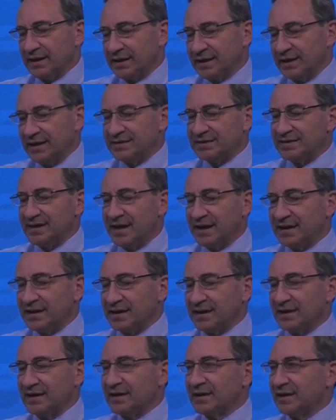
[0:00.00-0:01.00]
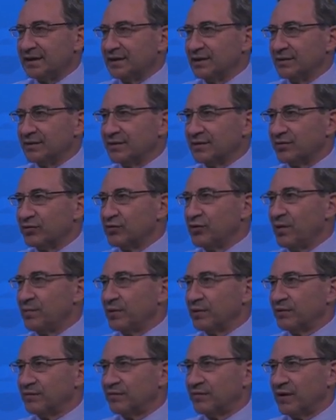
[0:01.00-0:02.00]
kids that grew
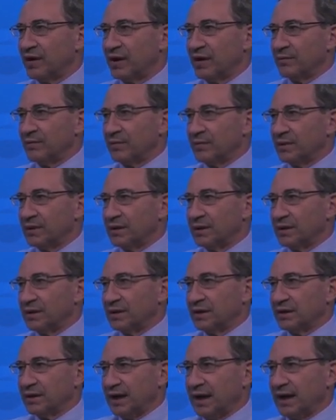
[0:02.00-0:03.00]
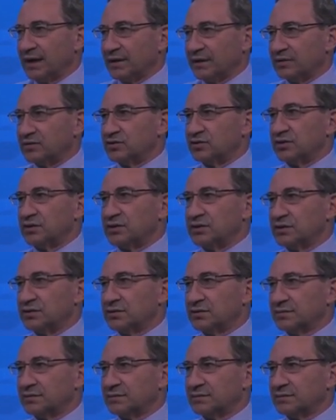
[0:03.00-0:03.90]
up on a farm handle dirt,